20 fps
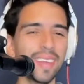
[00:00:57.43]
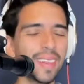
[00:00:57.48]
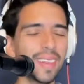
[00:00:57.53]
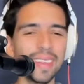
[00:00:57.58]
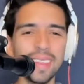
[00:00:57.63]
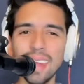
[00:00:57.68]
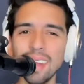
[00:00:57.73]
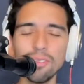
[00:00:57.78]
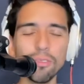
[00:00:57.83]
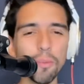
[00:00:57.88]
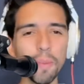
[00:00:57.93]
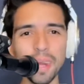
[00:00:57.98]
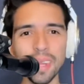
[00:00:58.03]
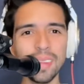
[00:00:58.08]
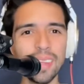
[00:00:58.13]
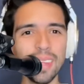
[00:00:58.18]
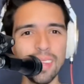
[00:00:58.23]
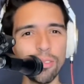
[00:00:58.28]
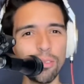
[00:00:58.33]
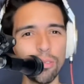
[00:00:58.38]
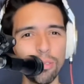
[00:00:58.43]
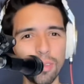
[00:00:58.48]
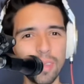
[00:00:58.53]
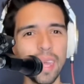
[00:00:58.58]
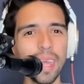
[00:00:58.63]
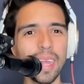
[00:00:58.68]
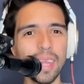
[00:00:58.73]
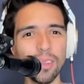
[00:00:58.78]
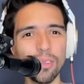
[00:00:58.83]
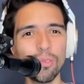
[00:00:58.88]
There's so many things to
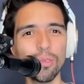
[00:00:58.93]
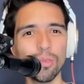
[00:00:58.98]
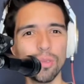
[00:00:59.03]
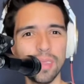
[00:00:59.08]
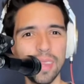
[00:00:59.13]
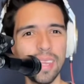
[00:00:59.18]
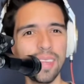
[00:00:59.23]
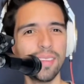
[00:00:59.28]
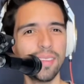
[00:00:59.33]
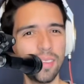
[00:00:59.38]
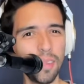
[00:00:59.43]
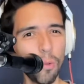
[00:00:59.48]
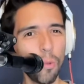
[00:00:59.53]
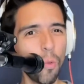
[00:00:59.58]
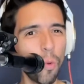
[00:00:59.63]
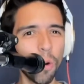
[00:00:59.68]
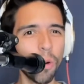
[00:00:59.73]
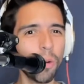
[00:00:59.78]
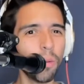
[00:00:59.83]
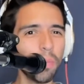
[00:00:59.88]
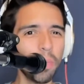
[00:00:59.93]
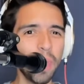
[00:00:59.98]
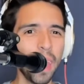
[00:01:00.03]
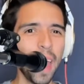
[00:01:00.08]
say into this Zumba World.